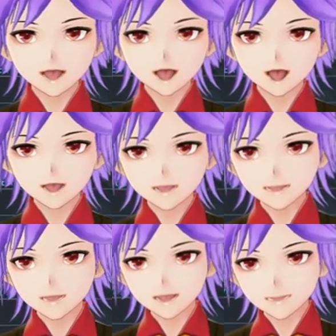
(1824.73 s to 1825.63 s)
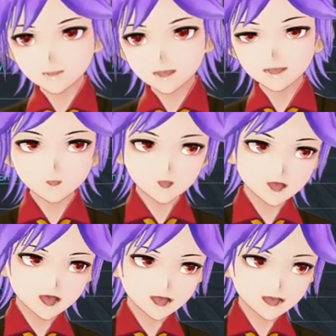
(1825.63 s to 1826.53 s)
And as for me, why I'm
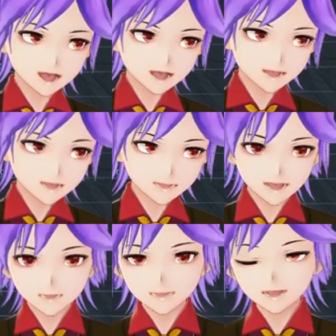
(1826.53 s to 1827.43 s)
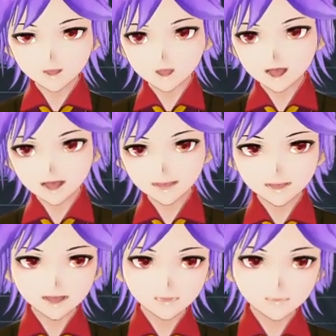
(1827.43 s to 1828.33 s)
opening my men menu right here,
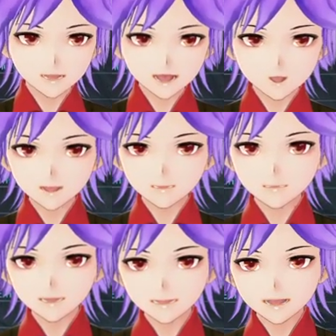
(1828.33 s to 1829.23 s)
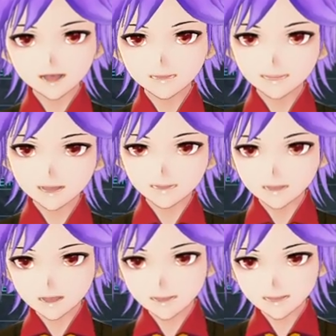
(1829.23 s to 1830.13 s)
I realised at this
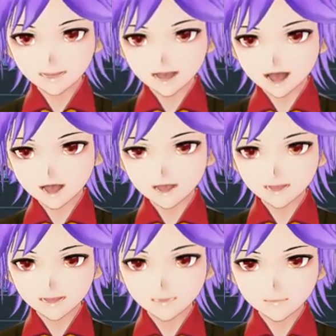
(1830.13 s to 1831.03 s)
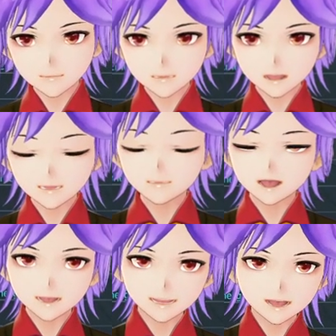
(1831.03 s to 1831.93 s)
point that I didn't have my
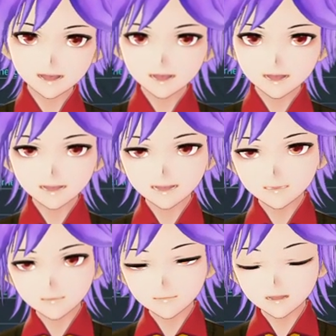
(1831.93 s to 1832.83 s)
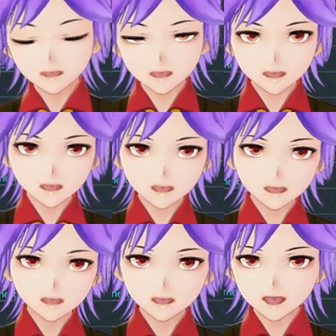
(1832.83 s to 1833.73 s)
marinade
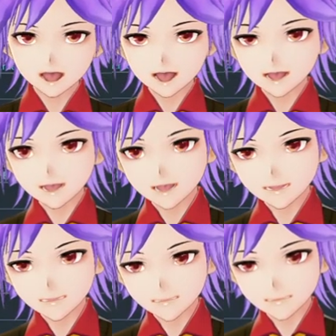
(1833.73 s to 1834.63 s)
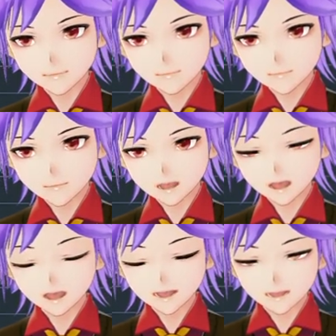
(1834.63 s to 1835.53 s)
activated.
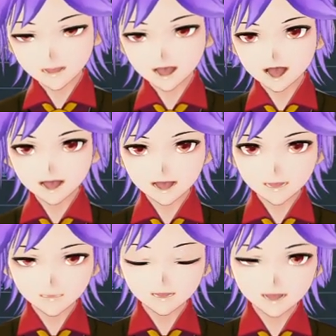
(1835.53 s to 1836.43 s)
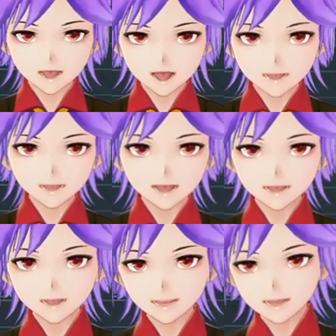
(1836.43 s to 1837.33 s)
So I got that immediately.